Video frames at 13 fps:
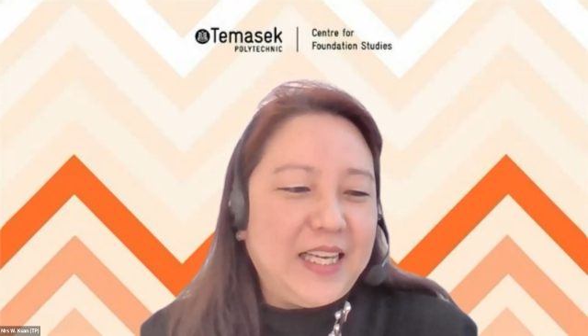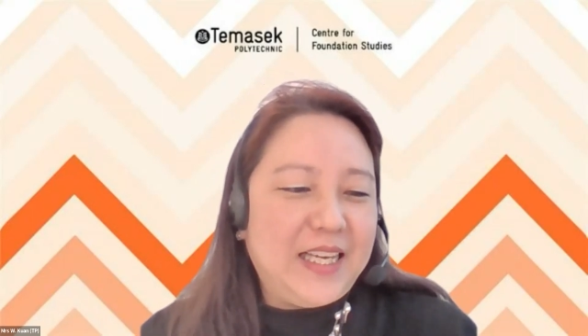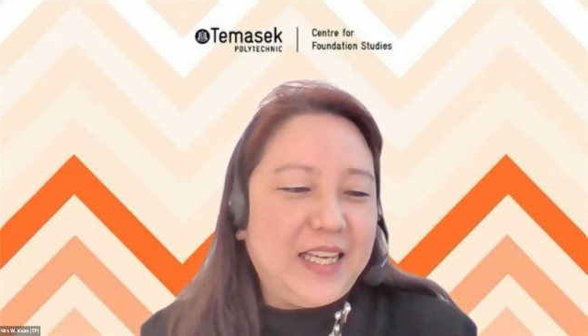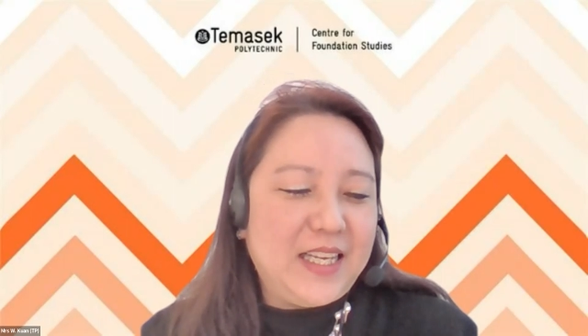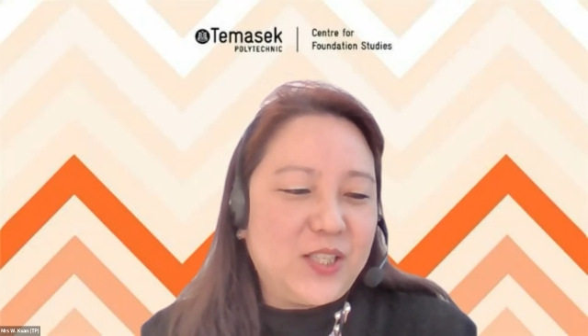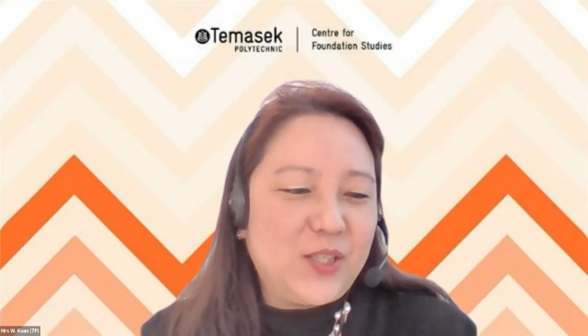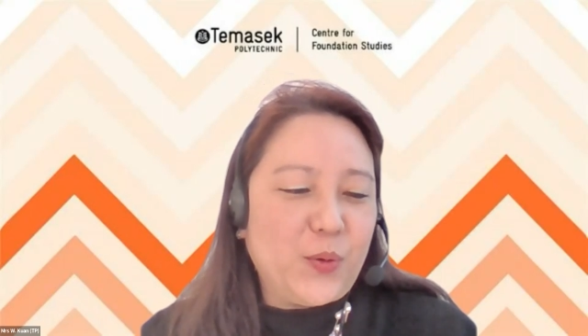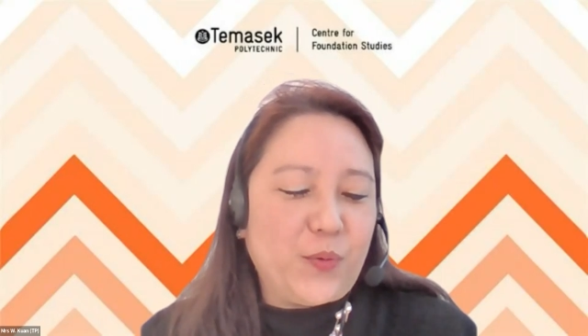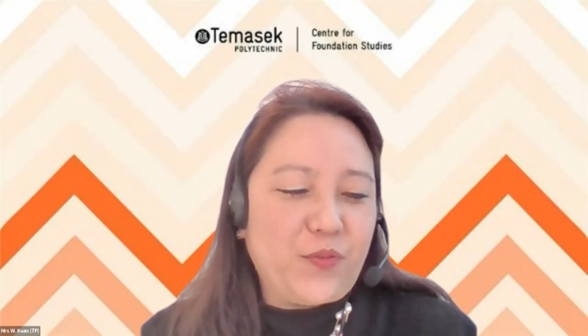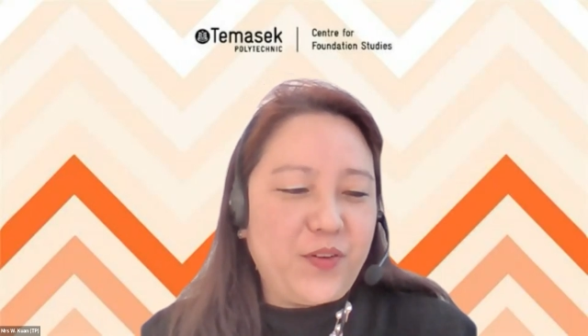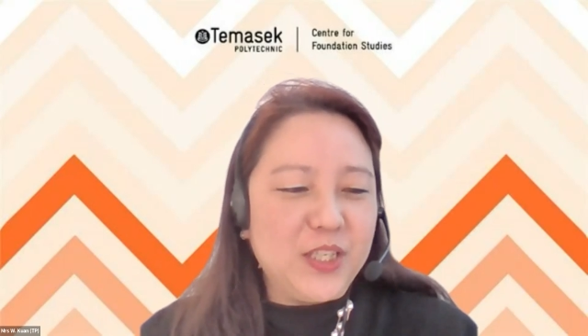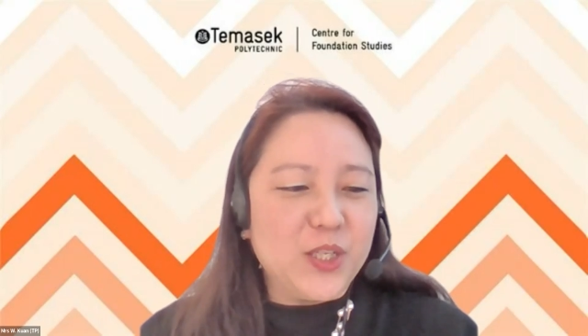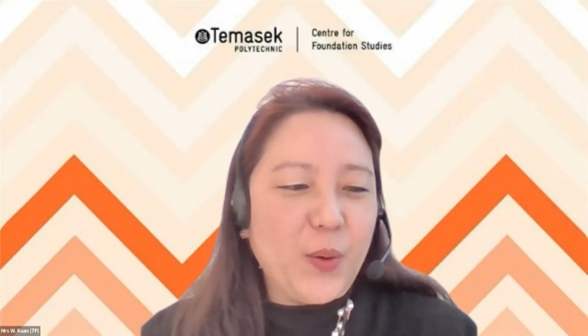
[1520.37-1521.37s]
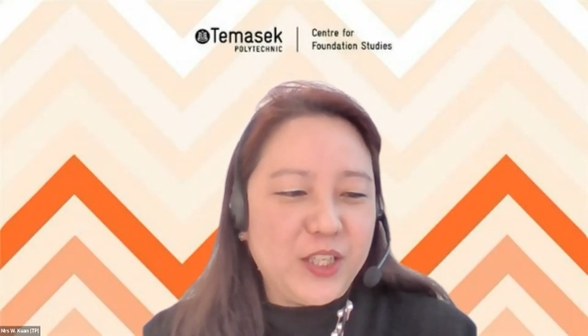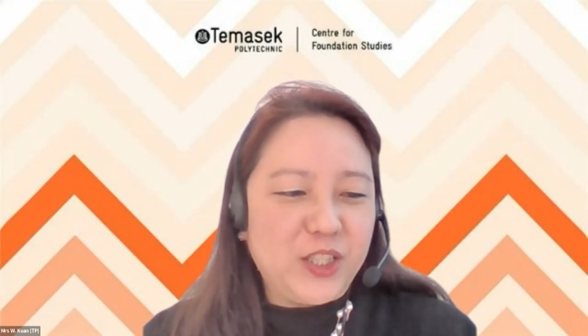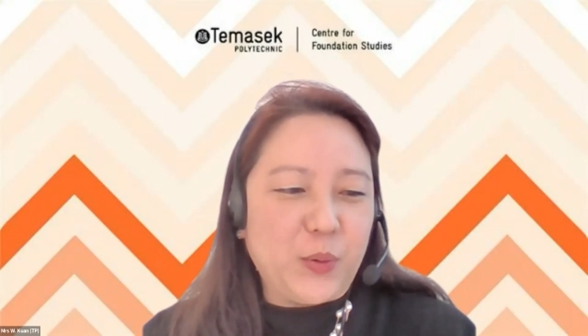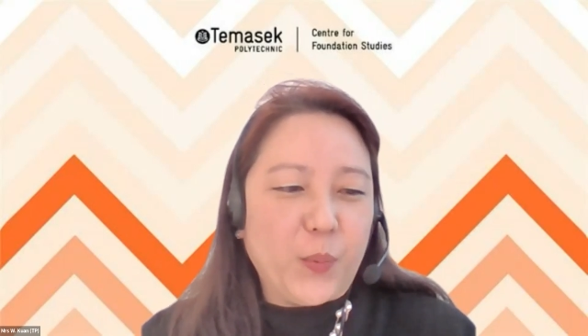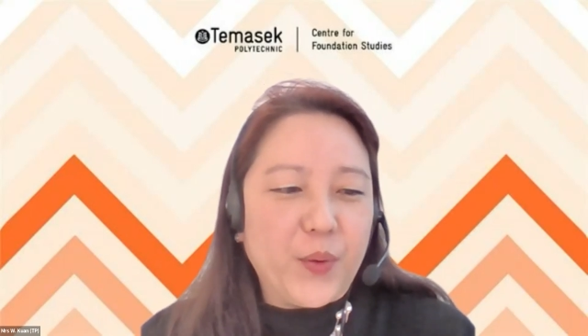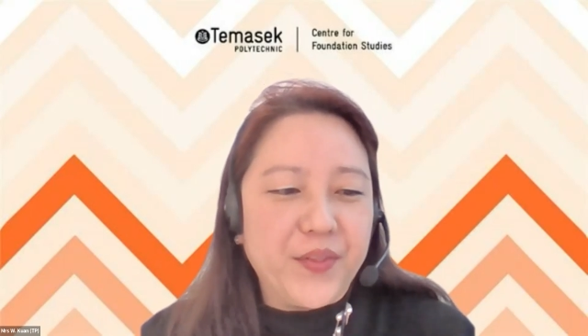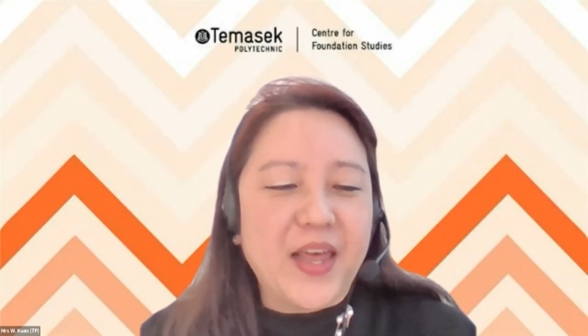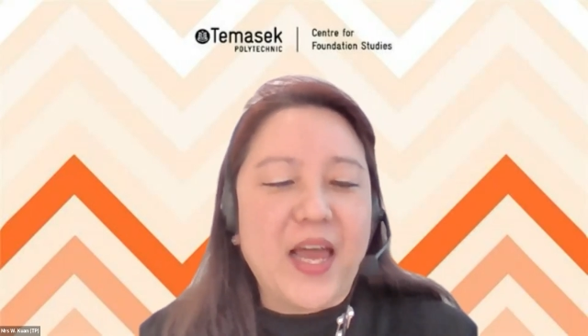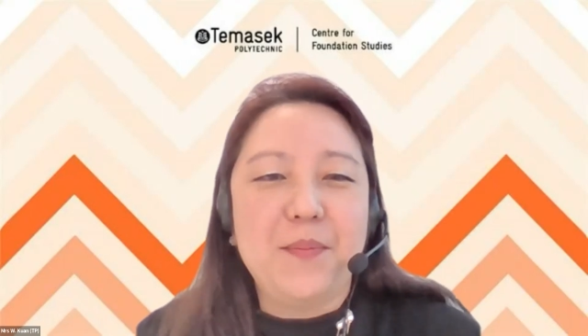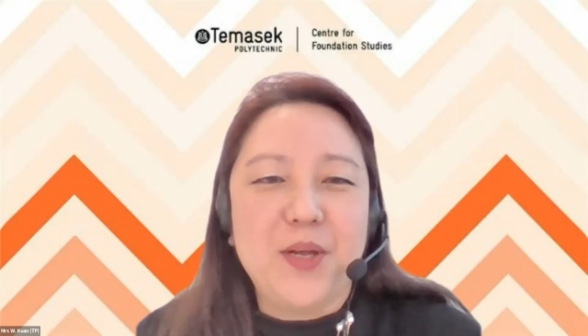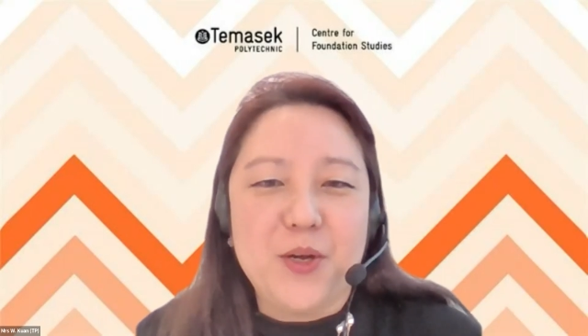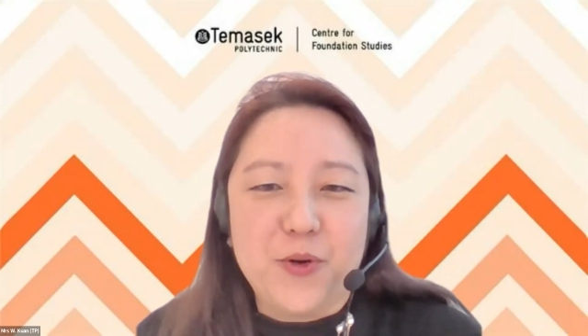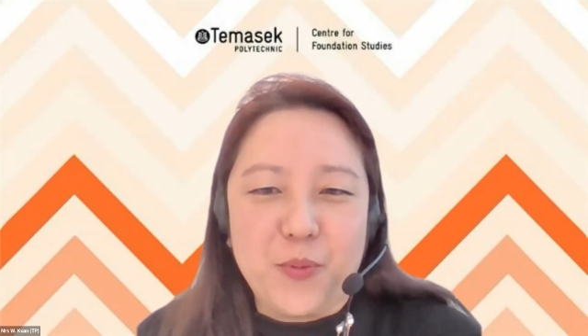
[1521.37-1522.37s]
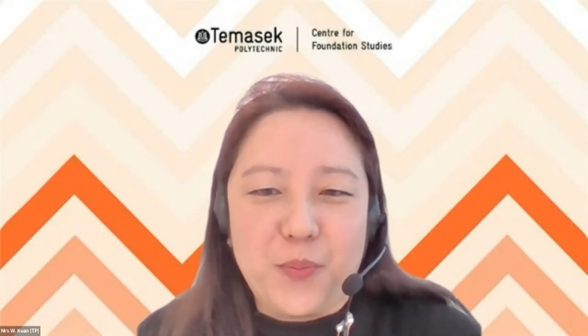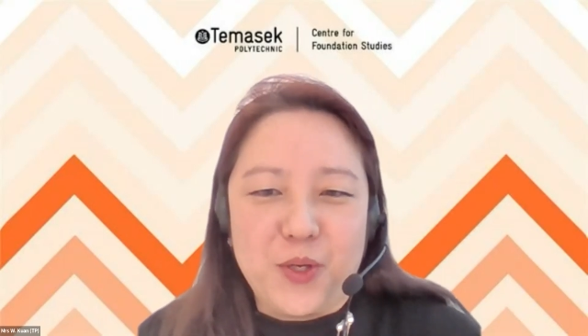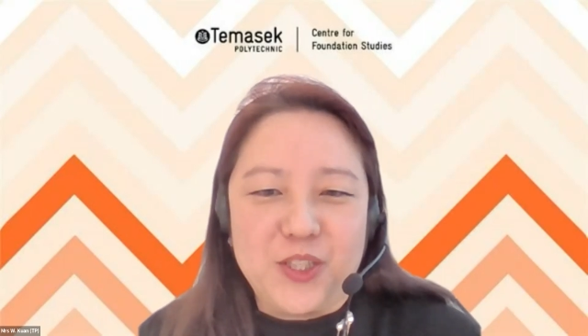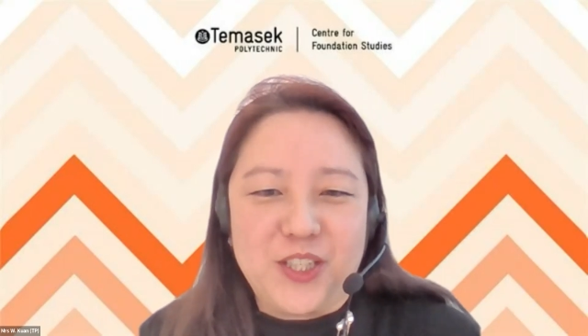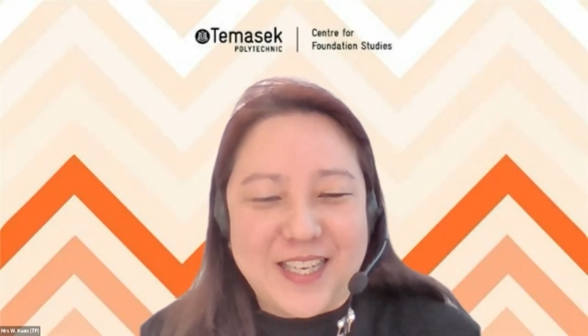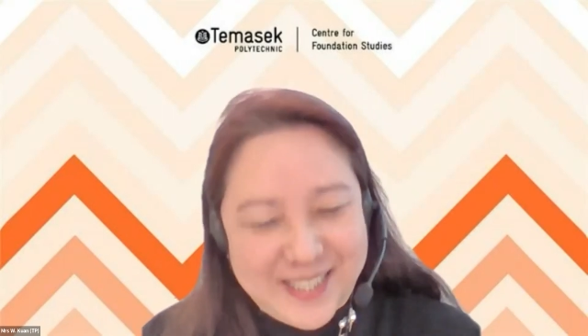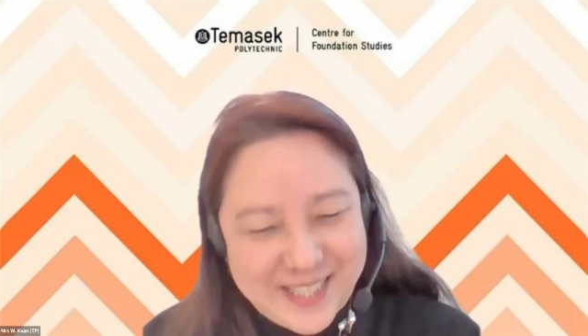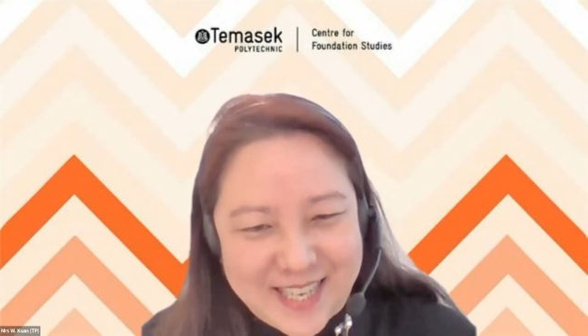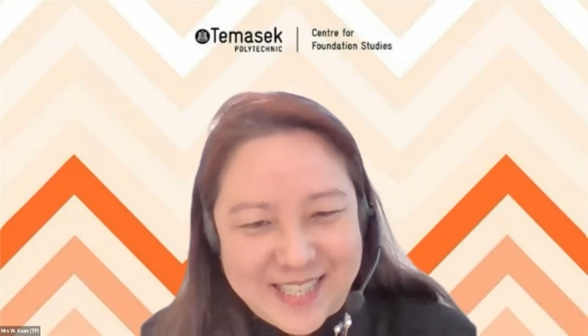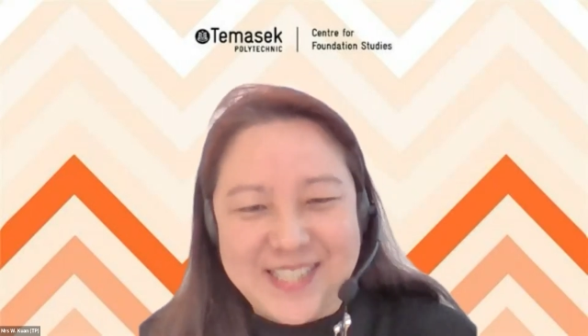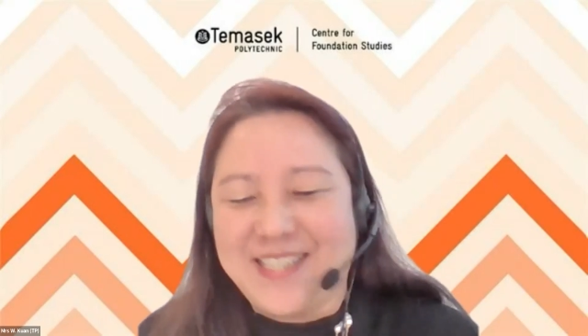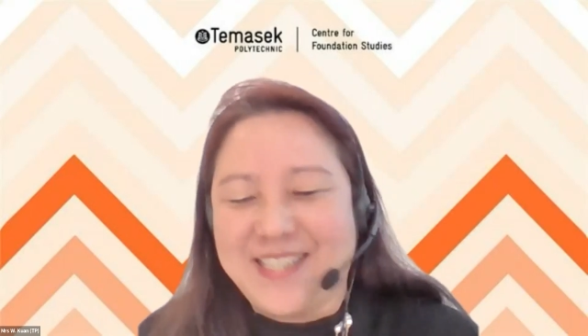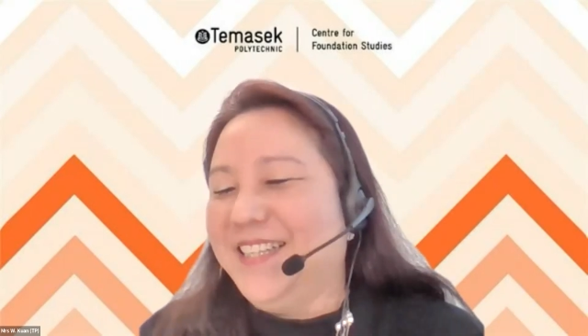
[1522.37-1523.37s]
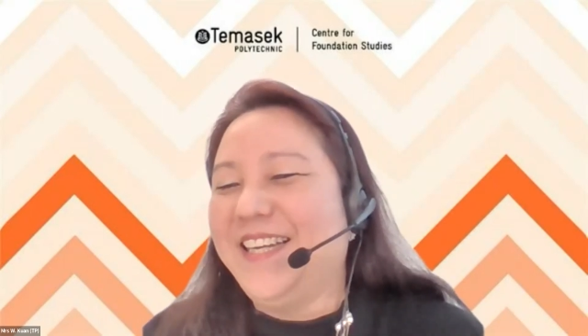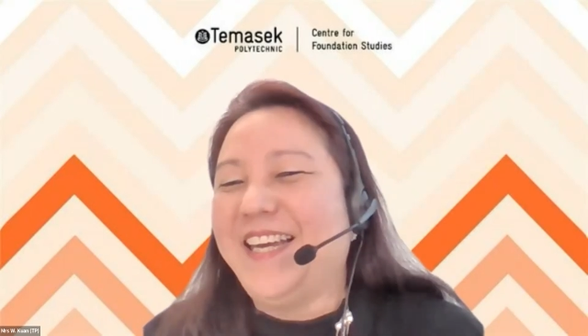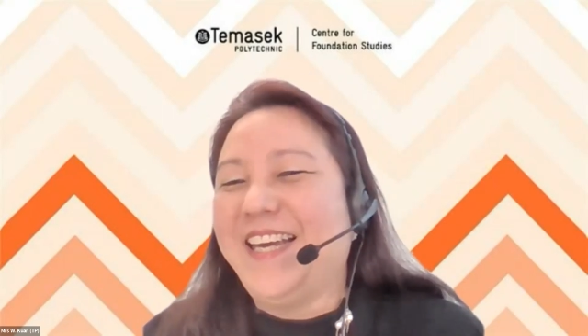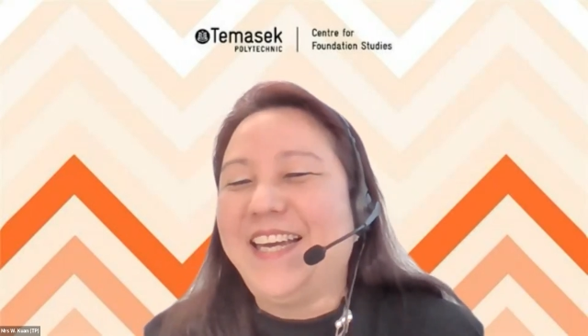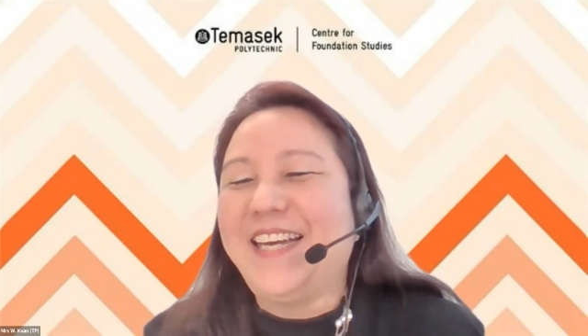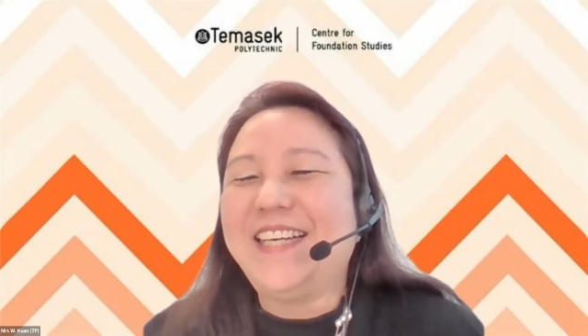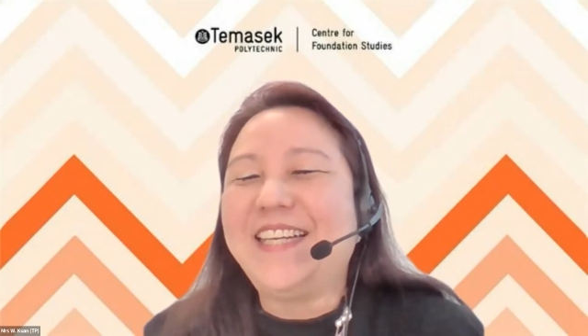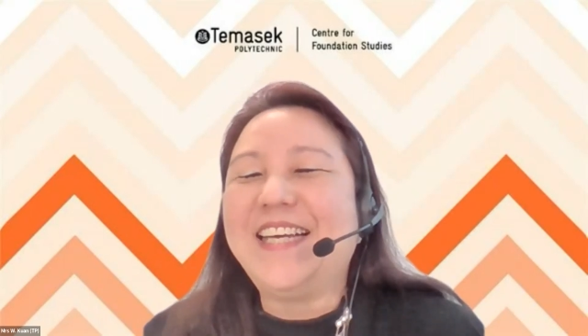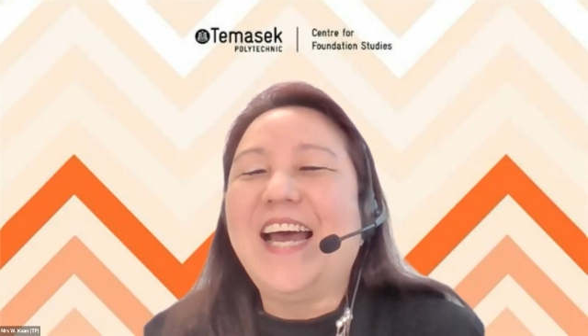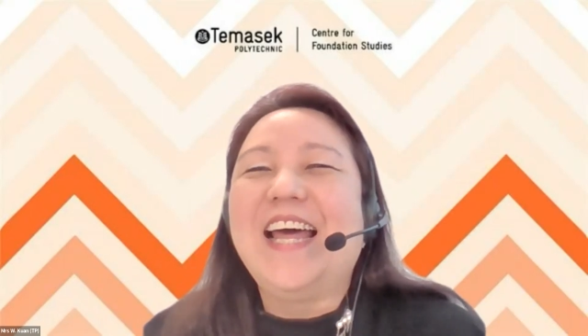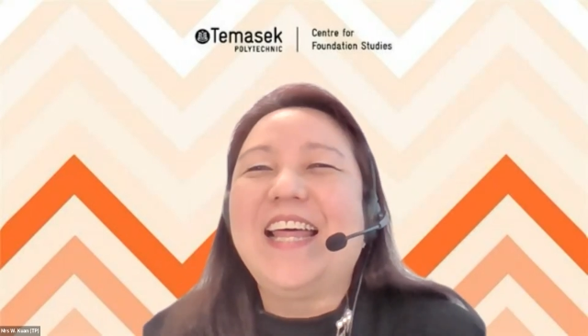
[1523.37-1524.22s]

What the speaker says: Okay, so first question, will there be group projects? Yes. Okay.